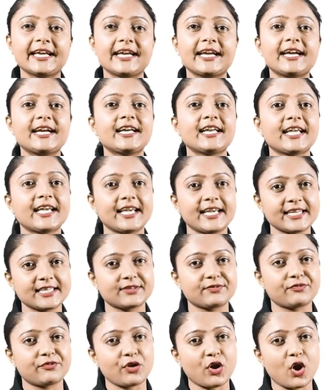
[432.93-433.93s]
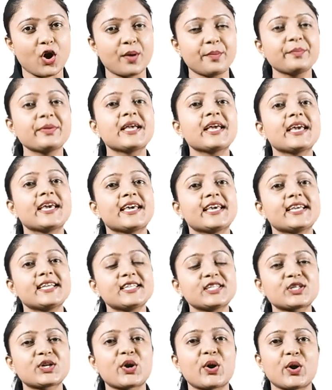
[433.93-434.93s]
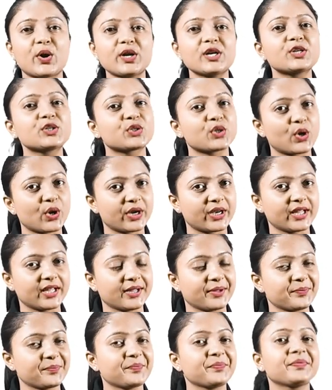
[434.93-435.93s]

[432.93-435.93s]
it is from is called sorting.